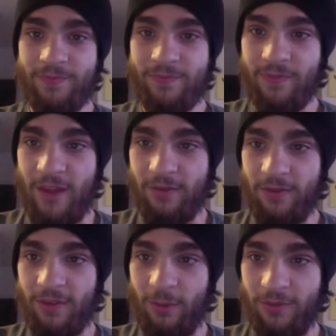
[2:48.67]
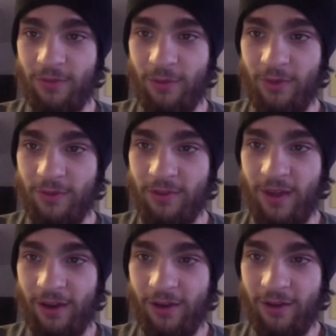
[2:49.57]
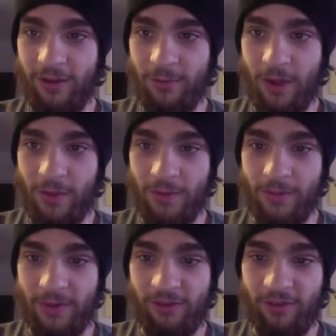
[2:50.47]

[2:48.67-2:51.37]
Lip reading: Man, if this thing was a few levels higher, it probably would be just,